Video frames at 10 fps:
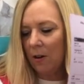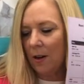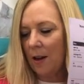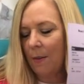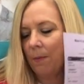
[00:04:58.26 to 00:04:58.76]
going
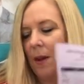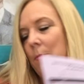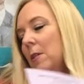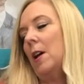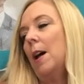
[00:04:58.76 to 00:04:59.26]
to get
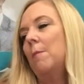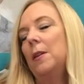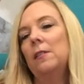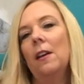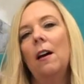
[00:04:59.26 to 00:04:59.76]
paper
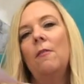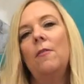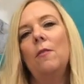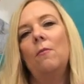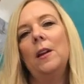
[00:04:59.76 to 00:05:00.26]
copies of
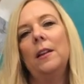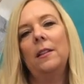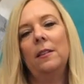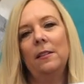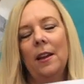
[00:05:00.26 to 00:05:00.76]
the
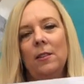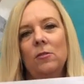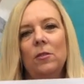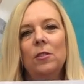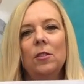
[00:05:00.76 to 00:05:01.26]
weekly
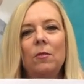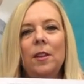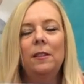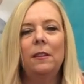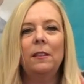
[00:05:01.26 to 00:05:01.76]
schedule. So
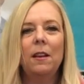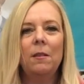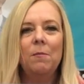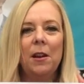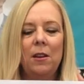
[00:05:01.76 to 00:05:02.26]
this is going to
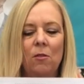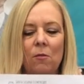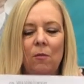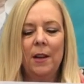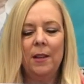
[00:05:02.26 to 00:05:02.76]
be your
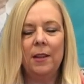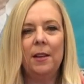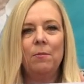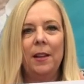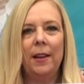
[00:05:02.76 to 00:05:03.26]

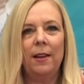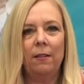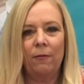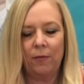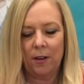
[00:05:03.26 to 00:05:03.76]
weekly
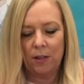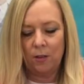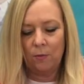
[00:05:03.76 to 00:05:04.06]
planner for each